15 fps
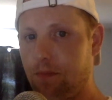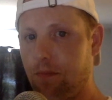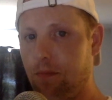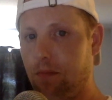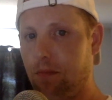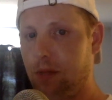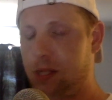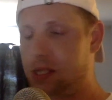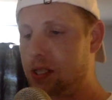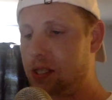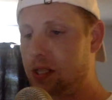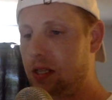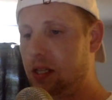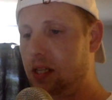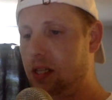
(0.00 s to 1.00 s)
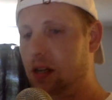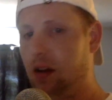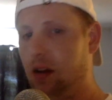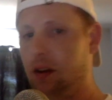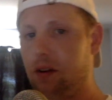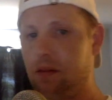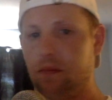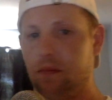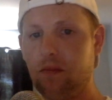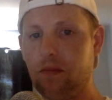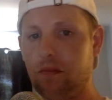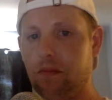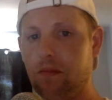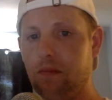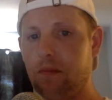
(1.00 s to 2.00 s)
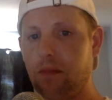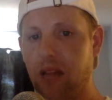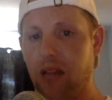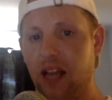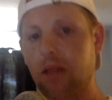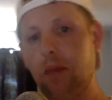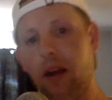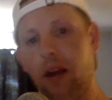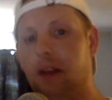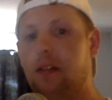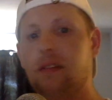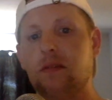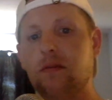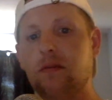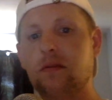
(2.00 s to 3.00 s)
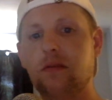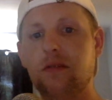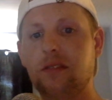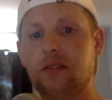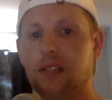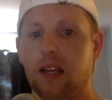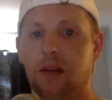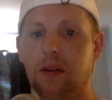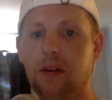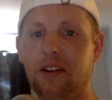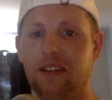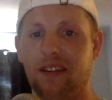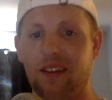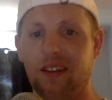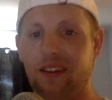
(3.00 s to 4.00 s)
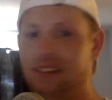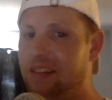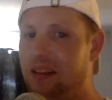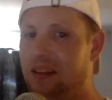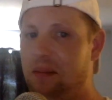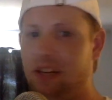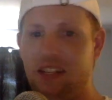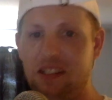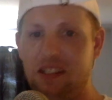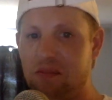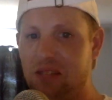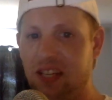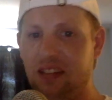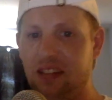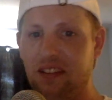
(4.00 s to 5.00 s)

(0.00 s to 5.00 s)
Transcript: But this younger black man, same age as me,